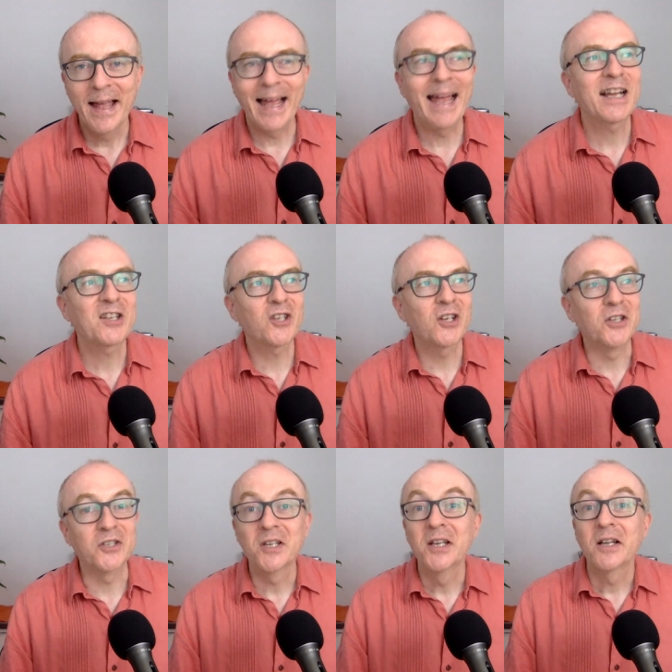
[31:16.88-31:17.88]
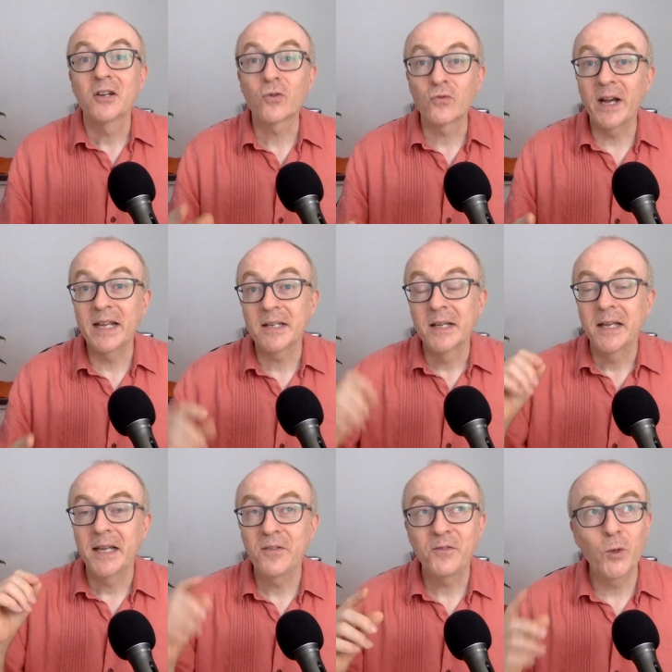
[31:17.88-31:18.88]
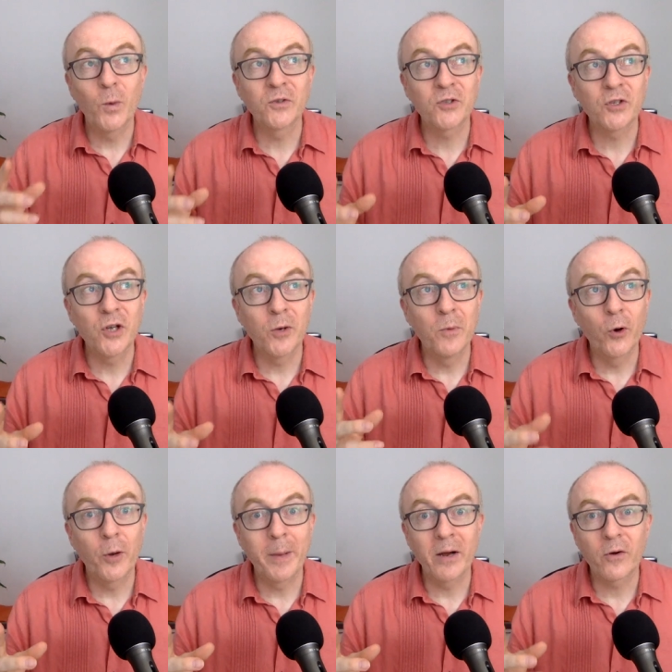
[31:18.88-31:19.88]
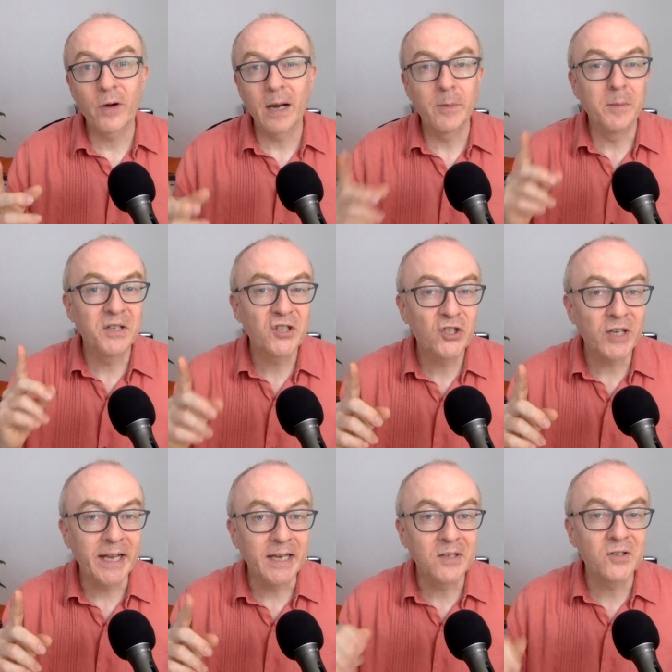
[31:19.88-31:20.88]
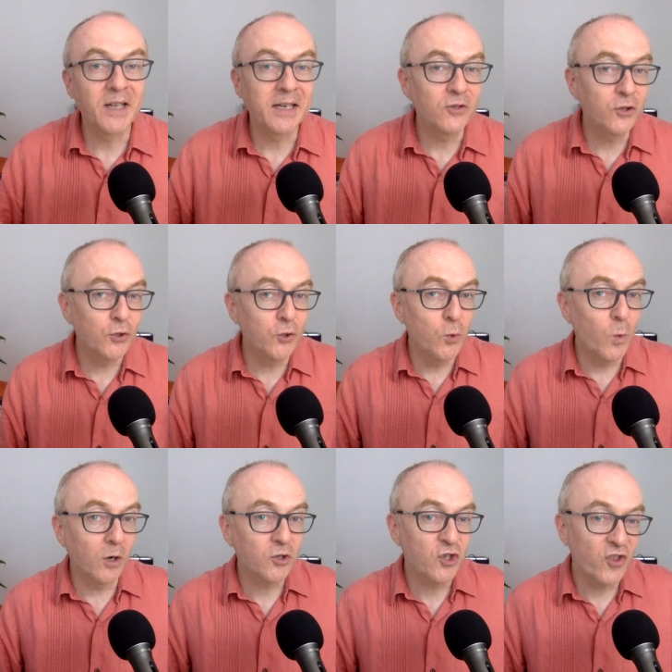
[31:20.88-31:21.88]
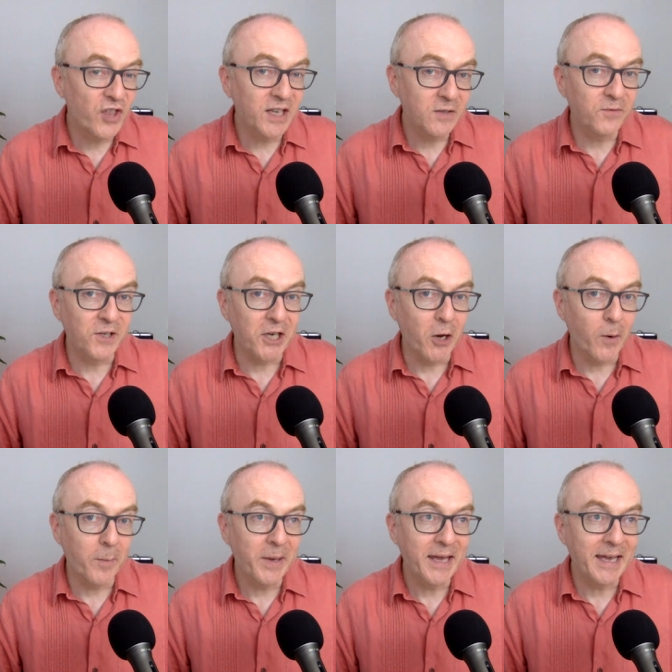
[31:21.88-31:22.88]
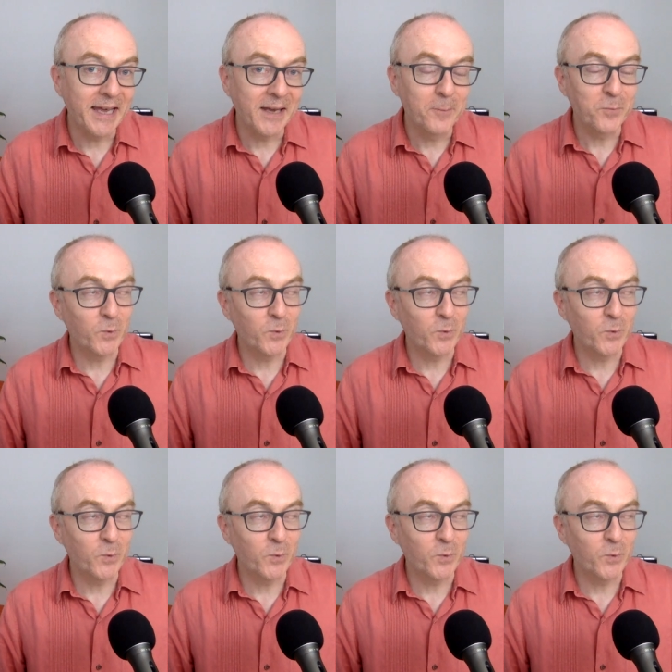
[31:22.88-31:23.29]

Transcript: Excellent. Great. If you want to know more about grammar mistakes, then do watch this video up here,